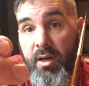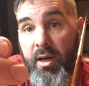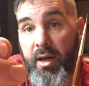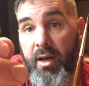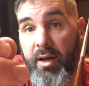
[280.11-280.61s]

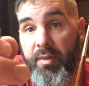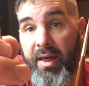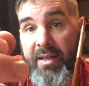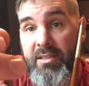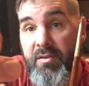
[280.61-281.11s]

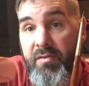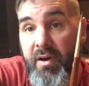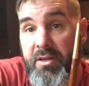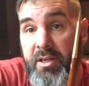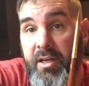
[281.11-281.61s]
that's a
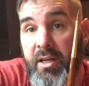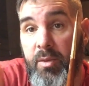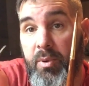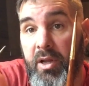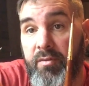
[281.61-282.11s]
fine
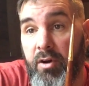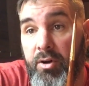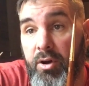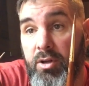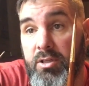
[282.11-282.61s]
detail, believe it
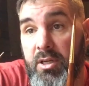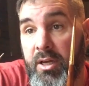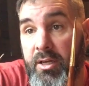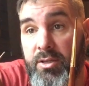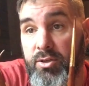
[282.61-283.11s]
or not,
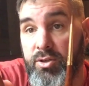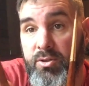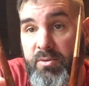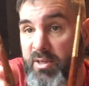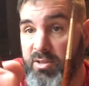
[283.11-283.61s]
and it
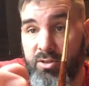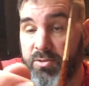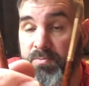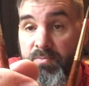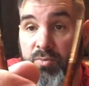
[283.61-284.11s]
just
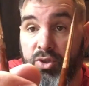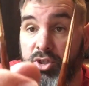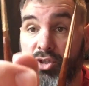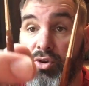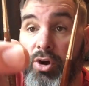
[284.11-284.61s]
was
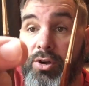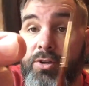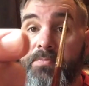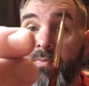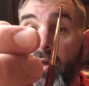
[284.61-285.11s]
destroyed.